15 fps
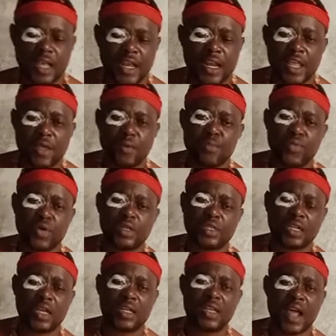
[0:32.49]
an
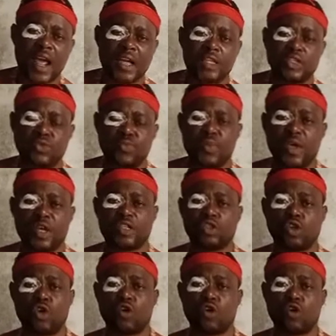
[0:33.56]
important aspect